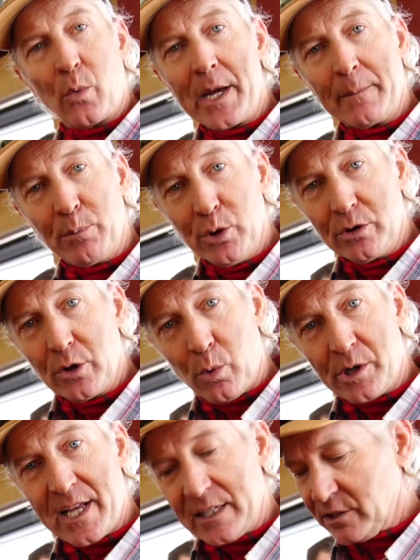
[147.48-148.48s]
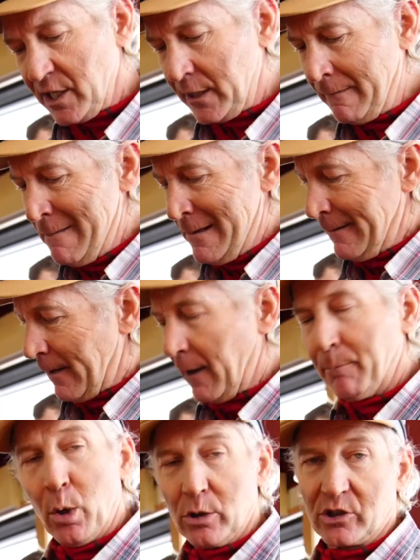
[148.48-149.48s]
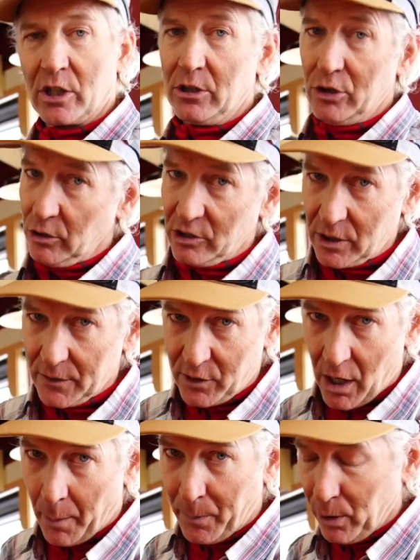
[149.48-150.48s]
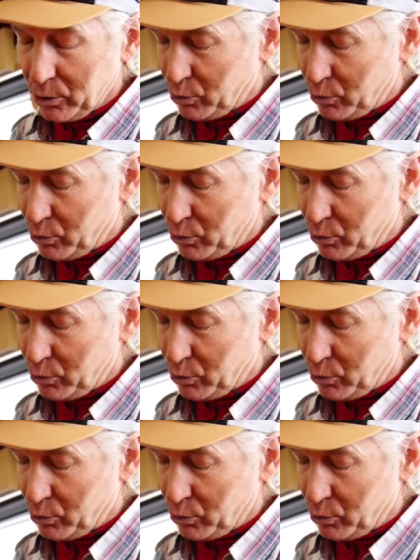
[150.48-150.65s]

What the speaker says: weight boot that we're testing, most conducive to uphill